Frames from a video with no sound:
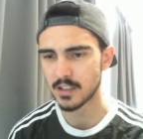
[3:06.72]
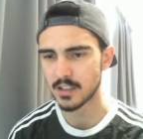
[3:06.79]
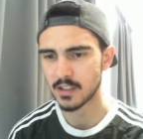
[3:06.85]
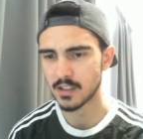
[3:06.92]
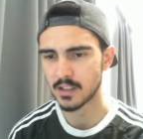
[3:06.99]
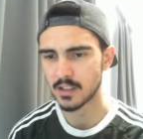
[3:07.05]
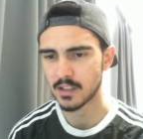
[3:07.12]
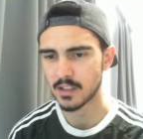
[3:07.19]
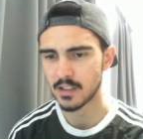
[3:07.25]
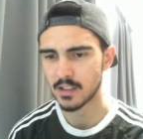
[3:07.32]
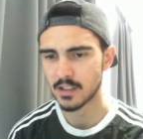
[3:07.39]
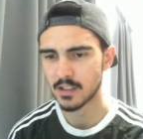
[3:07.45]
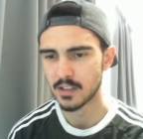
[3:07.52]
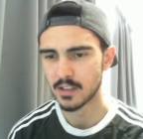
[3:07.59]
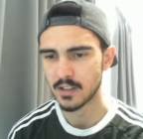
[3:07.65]

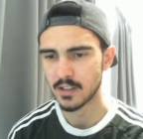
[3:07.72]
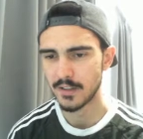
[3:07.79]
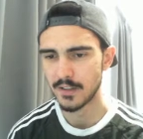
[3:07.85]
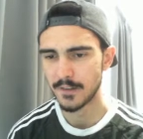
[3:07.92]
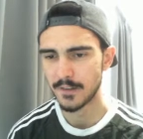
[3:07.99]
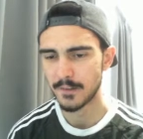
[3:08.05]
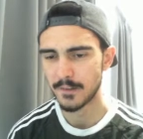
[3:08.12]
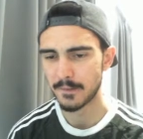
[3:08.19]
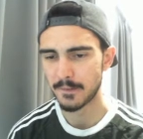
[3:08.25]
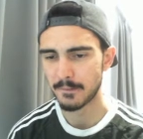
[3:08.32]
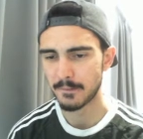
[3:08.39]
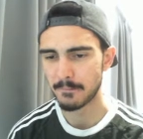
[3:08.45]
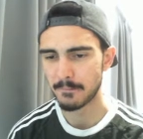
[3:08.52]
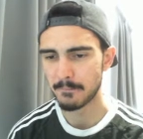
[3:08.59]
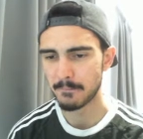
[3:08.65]

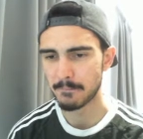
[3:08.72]
(no one is talking)